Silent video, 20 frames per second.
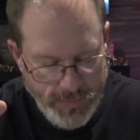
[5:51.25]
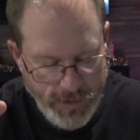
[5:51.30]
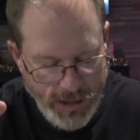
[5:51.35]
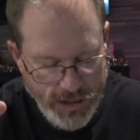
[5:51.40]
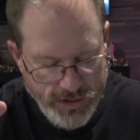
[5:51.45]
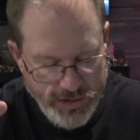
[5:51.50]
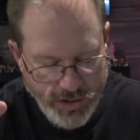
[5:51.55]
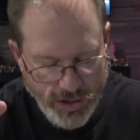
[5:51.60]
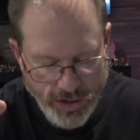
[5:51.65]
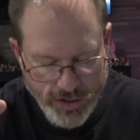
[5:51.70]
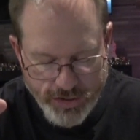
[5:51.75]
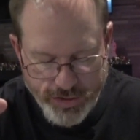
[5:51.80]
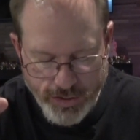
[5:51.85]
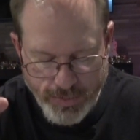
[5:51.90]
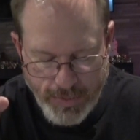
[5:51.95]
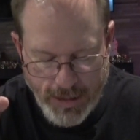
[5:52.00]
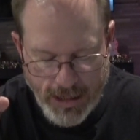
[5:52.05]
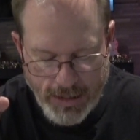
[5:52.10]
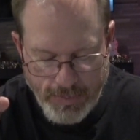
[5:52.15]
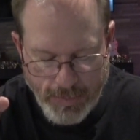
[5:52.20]
is also
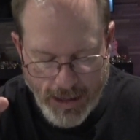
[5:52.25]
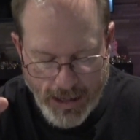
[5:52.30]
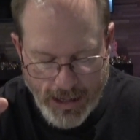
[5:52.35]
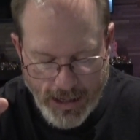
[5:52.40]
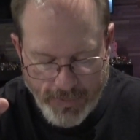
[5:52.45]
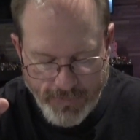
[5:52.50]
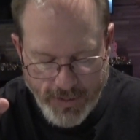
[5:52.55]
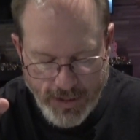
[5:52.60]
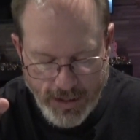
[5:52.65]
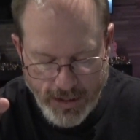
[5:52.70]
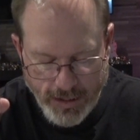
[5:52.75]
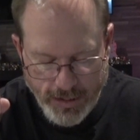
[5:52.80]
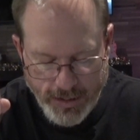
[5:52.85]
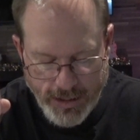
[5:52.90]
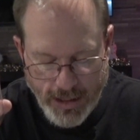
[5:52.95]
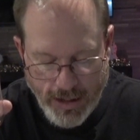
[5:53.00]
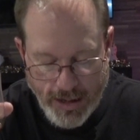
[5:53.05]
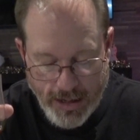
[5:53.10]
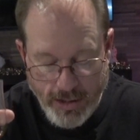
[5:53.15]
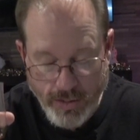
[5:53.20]
made by Heaven Hill.
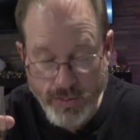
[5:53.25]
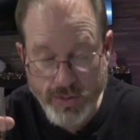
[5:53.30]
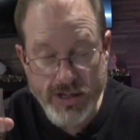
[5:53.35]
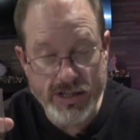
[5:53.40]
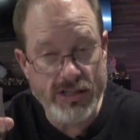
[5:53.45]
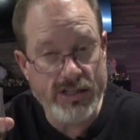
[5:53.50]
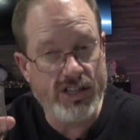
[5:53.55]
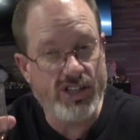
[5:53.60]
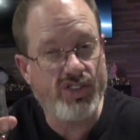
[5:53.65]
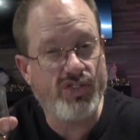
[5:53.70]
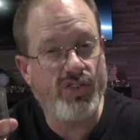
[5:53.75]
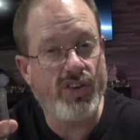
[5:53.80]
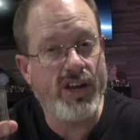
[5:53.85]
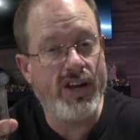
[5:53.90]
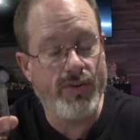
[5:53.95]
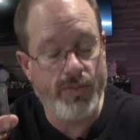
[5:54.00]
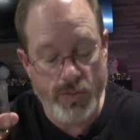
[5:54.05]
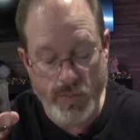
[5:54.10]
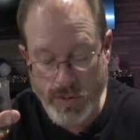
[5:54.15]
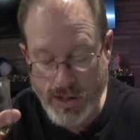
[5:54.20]
Now, I don't get this
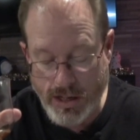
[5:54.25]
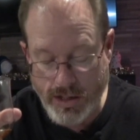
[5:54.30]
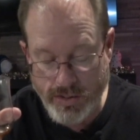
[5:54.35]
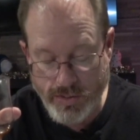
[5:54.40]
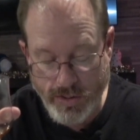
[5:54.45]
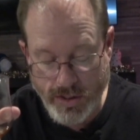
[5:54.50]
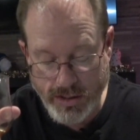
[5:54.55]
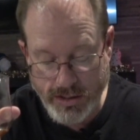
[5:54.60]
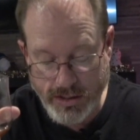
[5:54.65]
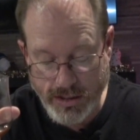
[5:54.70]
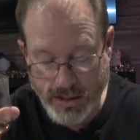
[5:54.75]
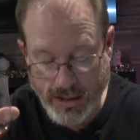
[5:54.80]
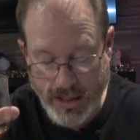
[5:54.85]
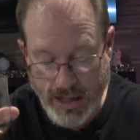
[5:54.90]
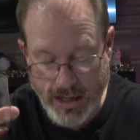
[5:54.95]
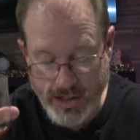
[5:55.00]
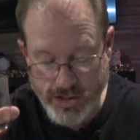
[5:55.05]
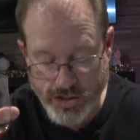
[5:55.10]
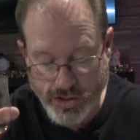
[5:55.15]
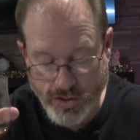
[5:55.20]
flavor when I drink the
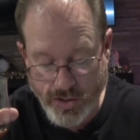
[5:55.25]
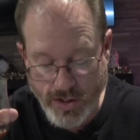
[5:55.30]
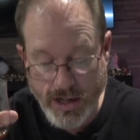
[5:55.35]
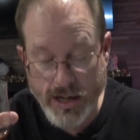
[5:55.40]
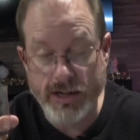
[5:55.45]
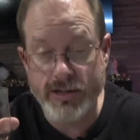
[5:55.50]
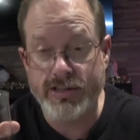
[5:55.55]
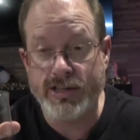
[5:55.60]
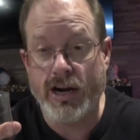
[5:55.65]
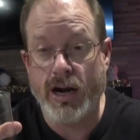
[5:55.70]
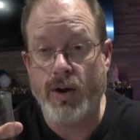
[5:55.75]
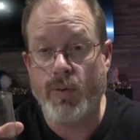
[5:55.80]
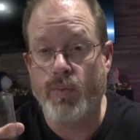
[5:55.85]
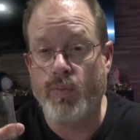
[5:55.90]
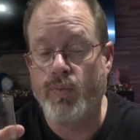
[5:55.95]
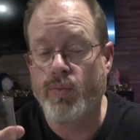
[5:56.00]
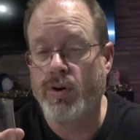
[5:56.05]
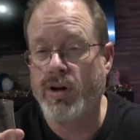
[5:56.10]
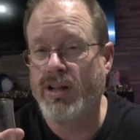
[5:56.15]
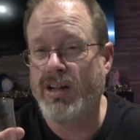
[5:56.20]
Elijah Craigs, and I
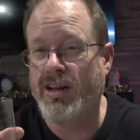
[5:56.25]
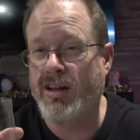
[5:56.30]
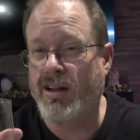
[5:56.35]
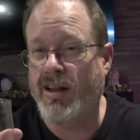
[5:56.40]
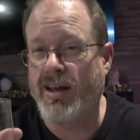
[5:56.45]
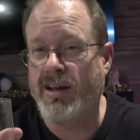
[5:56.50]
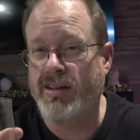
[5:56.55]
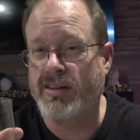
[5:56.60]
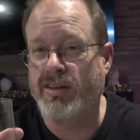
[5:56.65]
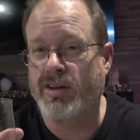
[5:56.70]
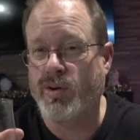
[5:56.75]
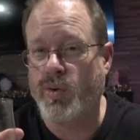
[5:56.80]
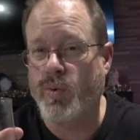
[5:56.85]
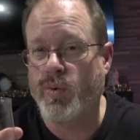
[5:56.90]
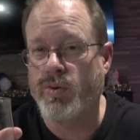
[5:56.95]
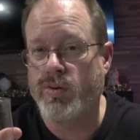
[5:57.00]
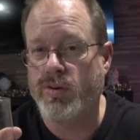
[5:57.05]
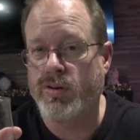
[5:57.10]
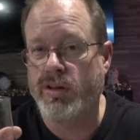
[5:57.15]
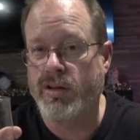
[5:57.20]
really like their
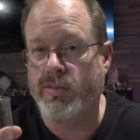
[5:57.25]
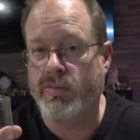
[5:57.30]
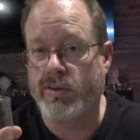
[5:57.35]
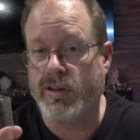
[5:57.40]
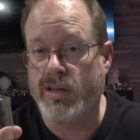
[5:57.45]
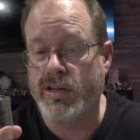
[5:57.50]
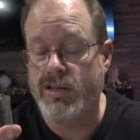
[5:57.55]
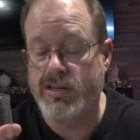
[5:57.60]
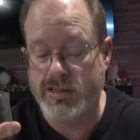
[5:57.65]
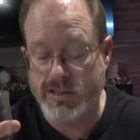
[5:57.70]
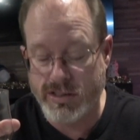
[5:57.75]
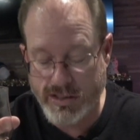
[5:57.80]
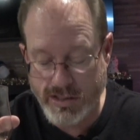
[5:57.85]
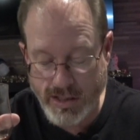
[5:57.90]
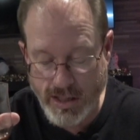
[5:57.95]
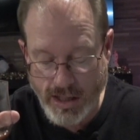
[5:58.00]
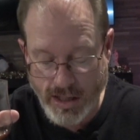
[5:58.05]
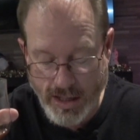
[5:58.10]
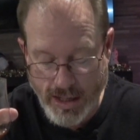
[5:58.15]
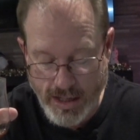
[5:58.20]
quarterly releases of
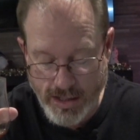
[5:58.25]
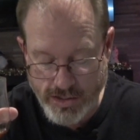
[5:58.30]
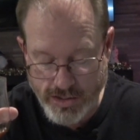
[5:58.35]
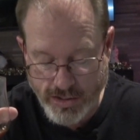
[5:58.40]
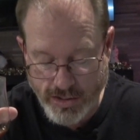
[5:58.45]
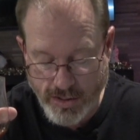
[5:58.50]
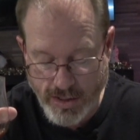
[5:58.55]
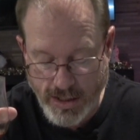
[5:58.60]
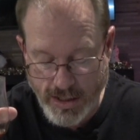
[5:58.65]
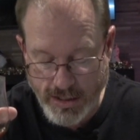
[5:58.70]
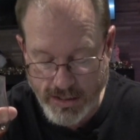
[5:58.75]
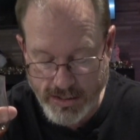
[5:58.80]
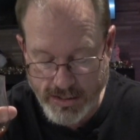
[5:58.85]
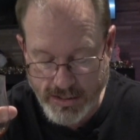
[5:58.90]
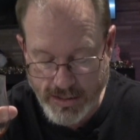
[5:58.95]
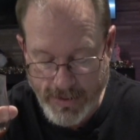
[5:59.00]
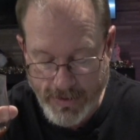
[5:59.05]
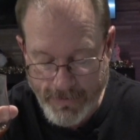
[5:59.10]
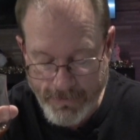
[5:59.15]
the Elijah Craigs.